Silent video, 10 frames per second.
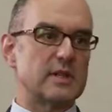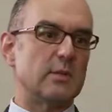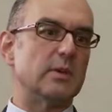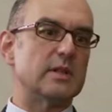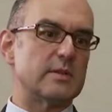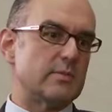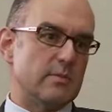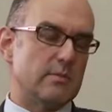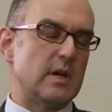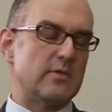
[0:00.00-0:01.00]
example, is
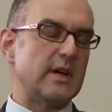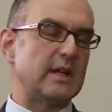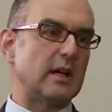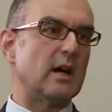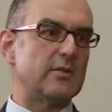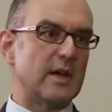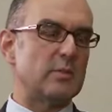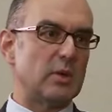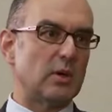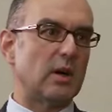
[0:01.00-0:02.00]
funding half
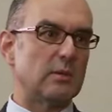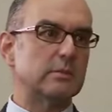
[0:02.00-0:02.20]
that program.